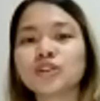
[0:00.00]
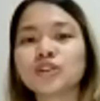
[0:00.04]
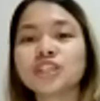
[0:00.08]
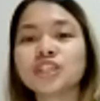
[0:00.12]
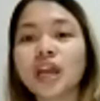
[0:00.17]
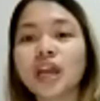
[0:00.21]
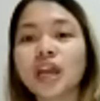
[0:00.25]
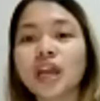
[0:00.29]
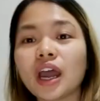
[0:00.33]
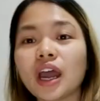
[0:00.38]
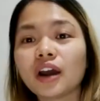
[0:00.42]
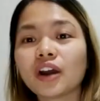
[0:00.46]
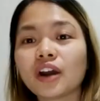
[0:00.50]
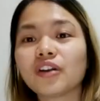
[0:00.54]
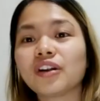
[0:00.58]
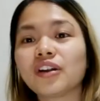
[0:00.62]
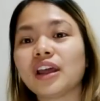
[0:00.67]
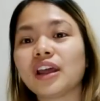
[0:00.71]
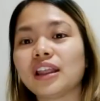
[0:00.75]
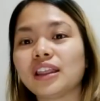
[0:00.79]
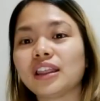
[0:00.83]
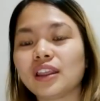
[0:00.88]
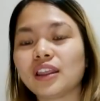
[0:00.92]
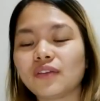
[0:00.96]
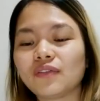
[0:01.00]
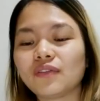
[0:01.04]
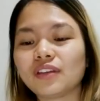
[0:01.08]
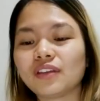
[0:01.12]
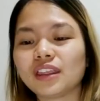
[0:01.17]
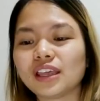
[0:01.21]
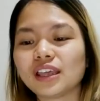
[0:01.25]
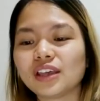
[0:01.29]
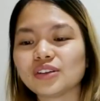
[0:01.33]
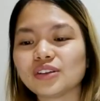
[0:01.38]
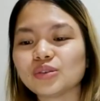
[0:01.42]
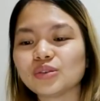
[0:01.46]
share
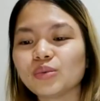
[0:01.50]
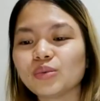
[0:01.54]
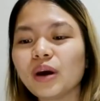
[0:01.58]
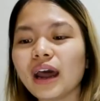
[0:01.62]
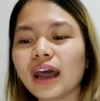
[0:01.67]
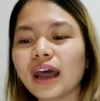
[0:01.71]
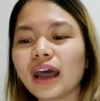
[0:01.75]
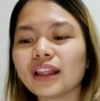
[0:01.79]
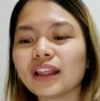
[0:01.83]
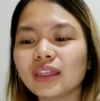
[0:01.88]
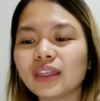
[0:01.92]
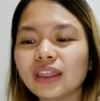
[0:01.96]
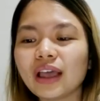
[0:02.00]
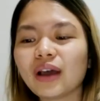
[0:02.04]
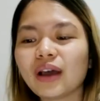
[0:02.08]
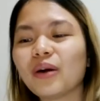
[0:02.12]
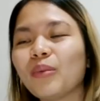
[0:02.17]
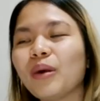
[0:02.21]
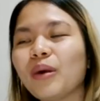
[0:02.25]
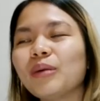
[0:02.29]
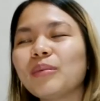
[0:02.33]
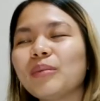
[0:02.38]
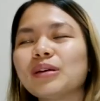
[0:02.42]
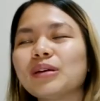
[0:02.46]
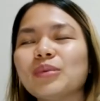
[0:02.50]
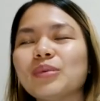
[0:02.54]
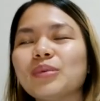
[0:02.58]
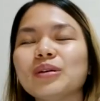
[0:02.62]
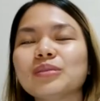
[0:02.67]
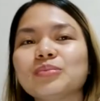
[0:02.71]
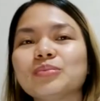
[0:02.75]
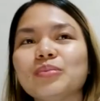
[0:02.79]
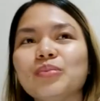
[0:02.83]
creativity. So what was